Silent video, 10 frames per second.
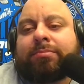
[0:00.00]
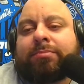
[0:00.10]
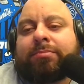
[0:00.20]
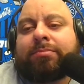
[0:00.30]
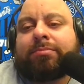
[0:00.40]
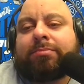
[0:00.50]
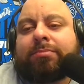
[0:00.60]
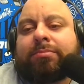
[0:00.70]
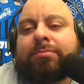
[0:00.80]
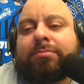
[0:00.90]

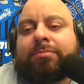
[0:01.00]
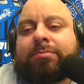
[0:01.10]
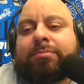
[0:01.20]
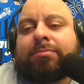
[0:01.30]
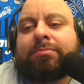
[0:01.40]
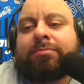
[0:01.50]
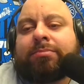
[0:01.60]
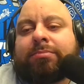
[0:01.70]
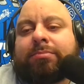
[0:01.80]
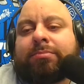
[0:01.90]

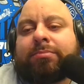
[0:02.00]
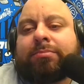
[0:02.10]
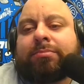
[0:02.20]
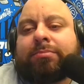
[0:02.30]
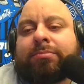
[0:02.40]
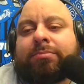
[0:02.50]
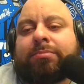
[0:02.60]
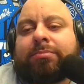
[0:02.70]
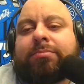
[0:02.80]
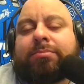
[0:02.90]

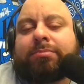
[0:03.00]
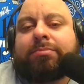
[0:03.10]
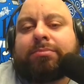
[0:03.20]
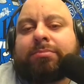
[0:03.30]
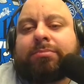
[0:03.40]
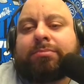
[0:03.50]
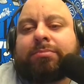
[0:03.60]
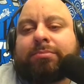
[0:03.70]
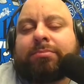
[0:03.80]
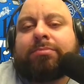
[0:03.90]

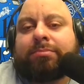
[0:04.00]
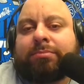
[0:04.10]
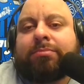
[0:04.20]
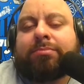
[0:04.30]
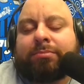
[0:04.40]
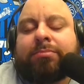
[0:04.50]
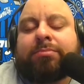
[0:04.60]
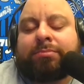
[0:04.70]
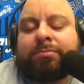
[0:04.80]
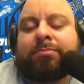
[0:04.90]

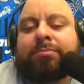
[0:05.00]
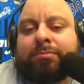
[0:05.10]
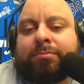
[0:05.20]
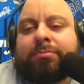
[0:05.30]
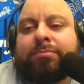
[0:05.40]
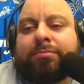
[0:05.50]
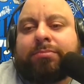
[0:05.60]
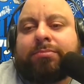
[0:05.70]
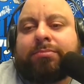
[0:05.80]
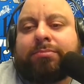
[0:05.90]

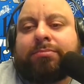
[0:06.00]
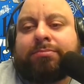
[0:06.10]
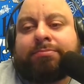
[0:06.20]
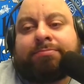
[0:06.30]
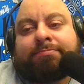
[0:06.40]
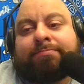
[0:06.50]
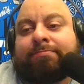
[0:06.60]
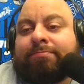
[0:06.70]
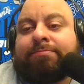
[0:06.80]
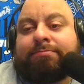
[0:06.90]

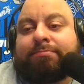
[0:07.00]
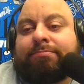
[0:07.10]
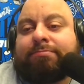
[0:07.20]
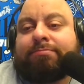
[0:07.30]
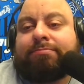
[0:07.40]
This person isn't speaking.